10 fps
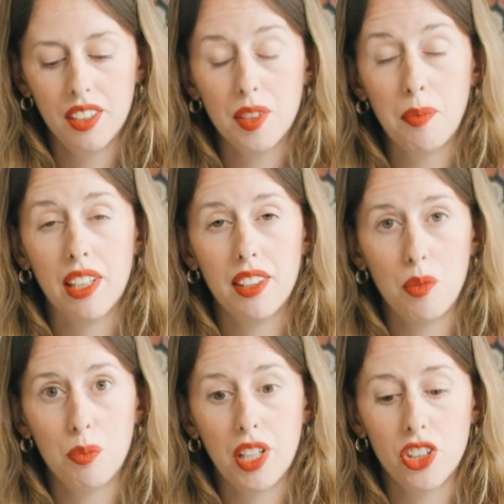to make the
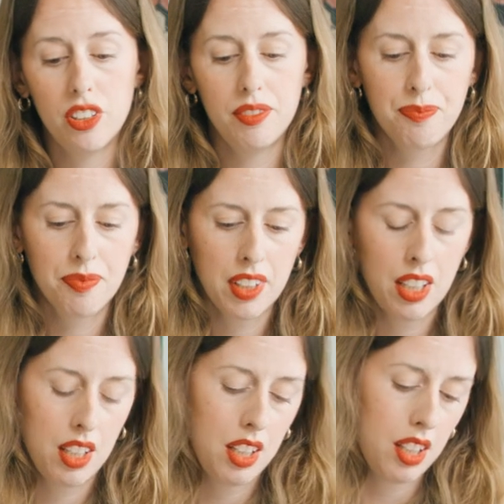impression.
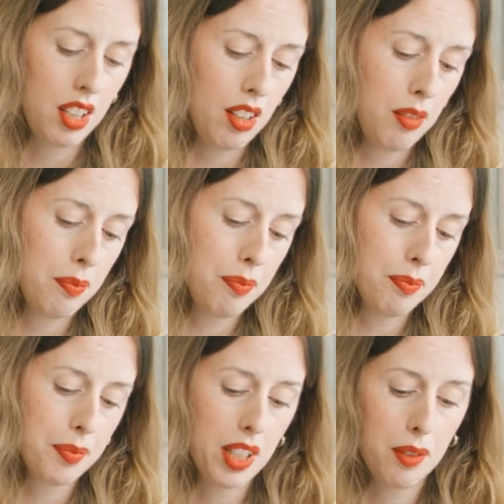But